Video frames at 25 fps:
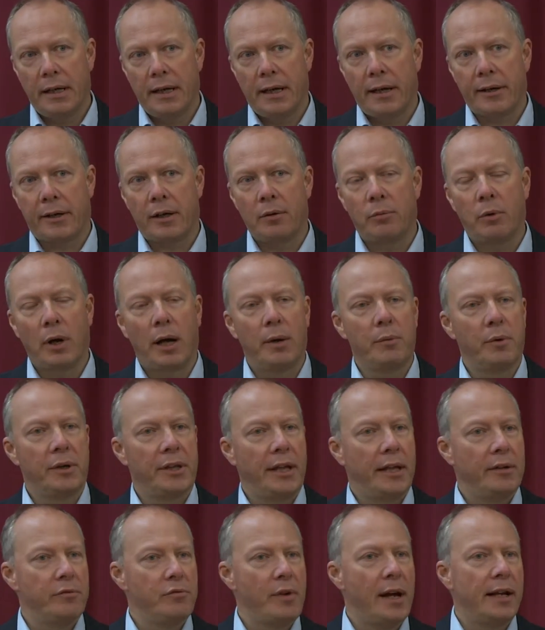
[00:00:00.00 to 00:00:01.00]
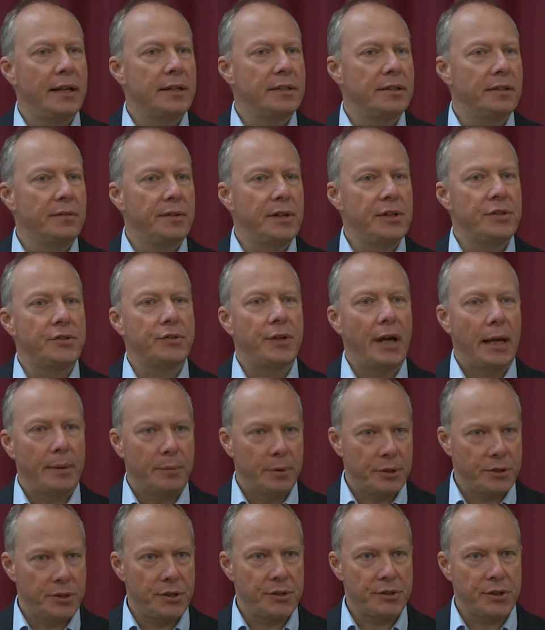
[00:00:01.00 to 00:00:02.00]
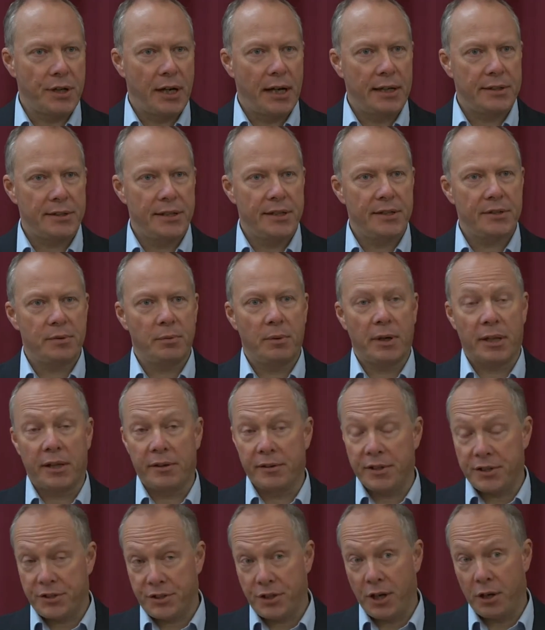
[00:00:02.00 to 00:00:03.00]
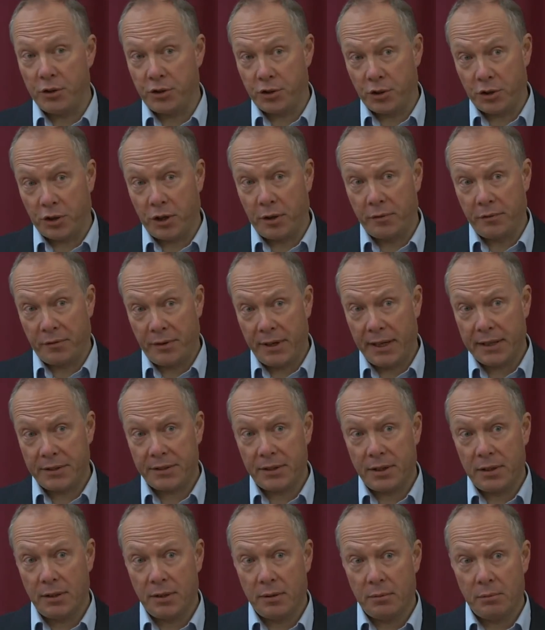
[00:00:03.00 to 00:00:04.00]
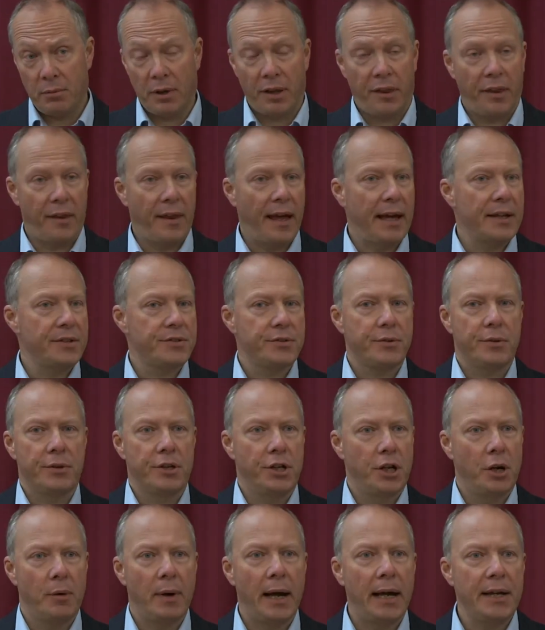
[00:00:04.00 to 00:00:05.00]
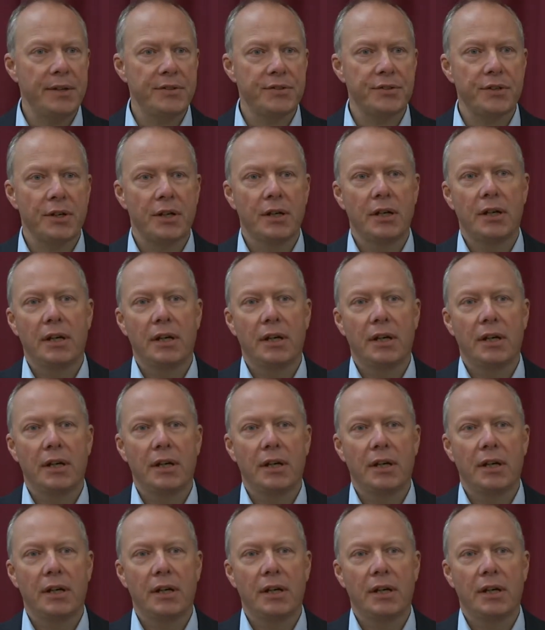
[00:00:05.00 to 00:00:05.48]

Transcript: It could work within relatively stable societies where there is social conflict, whether that's the US